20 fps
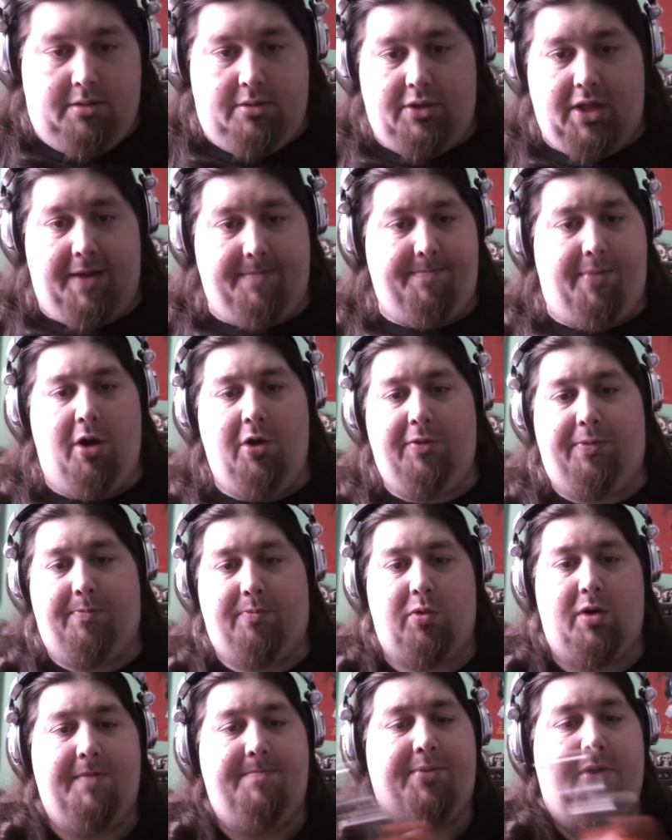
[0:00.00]
They both
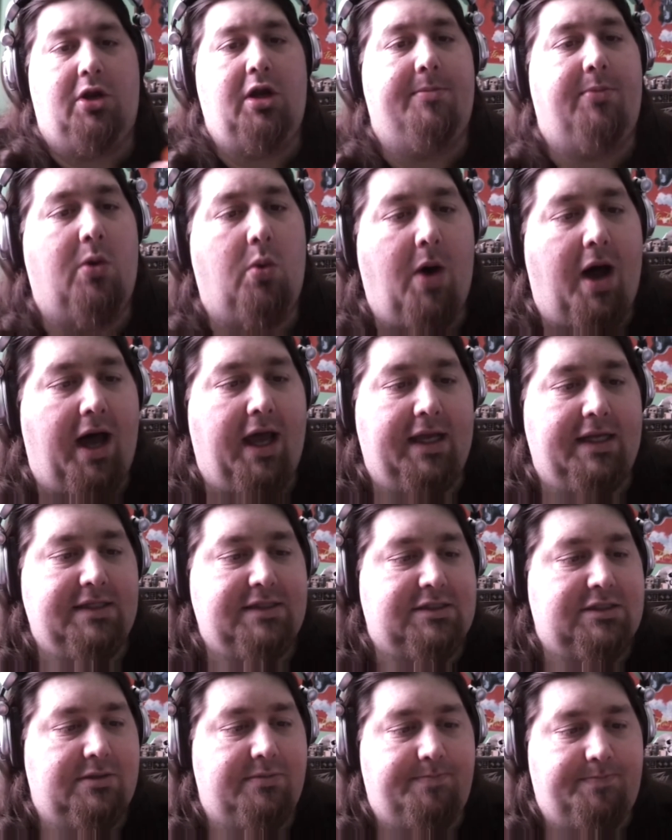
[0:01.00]
rebuildable
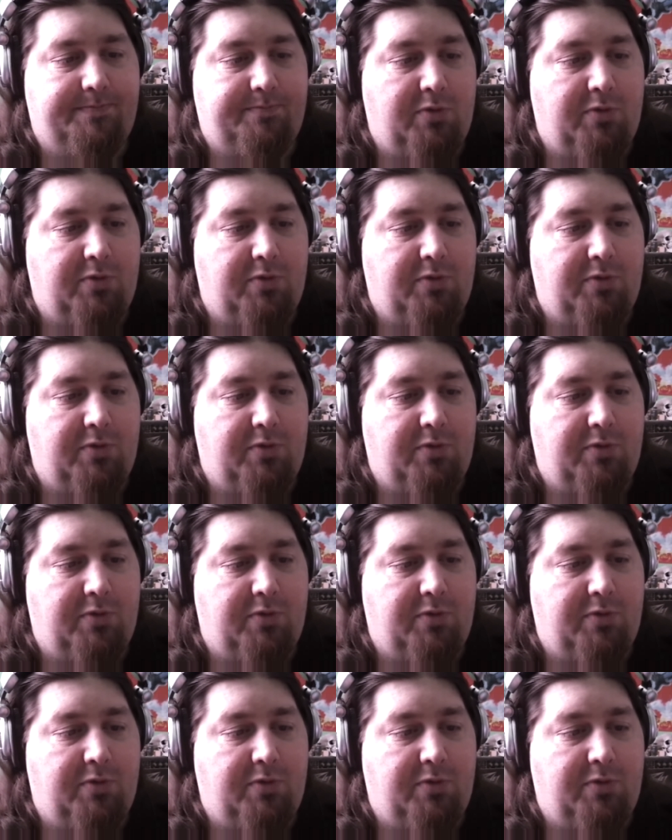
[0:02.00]
wise,